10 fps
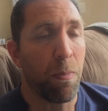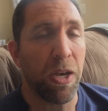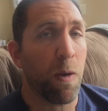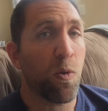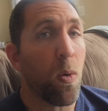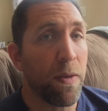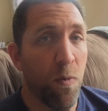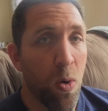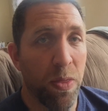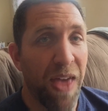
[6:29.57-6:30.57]
We did
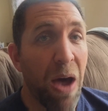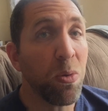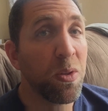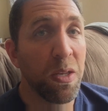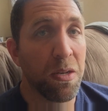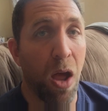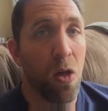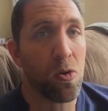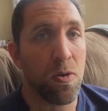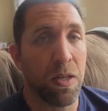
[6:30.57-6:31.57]

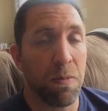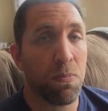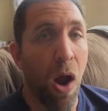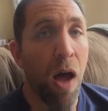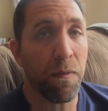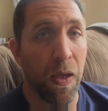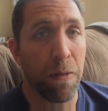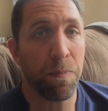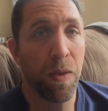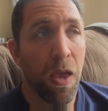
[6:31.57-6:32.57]
$24,000 in
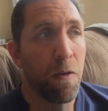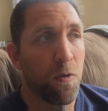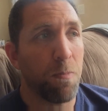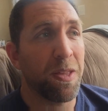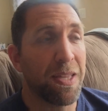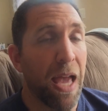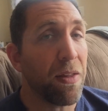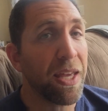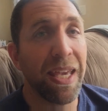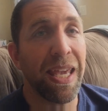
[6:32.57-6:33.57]
profit from
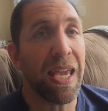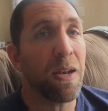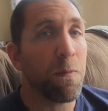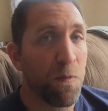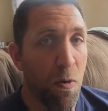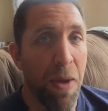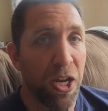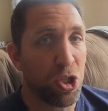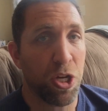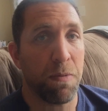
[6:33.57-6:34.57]
selling
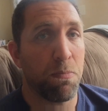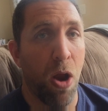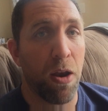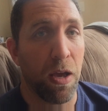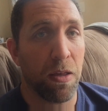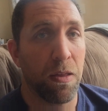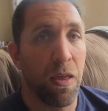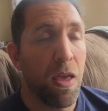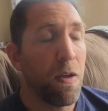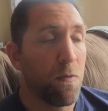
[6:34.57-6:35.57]
information products,
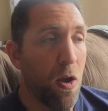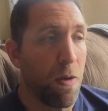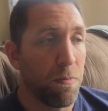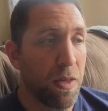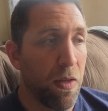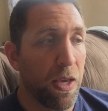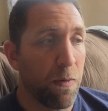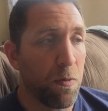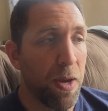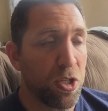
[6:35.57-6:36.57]
from selling
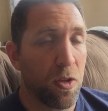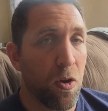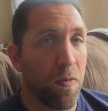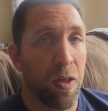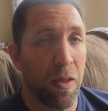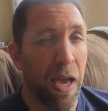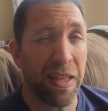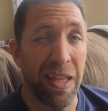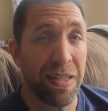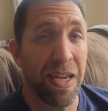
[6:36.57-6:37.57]
information services. I
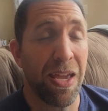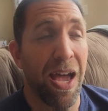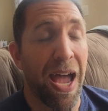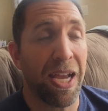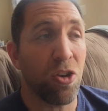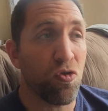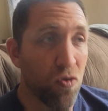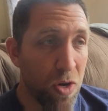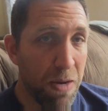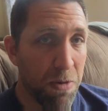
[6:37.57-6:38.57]
can tell you, I
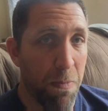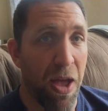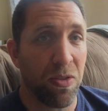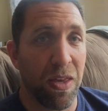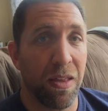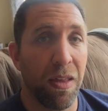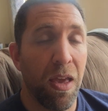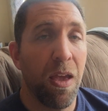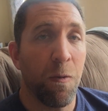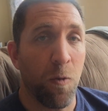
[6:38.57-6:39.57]
dreamed about this
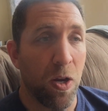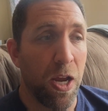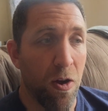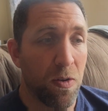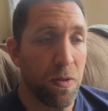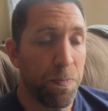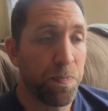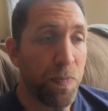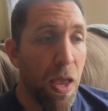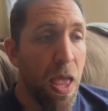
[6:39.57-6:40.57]
for years.
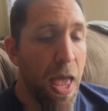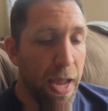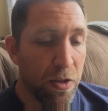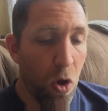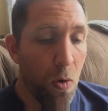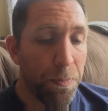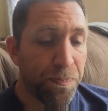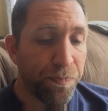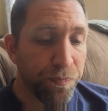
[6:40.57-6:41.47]
And so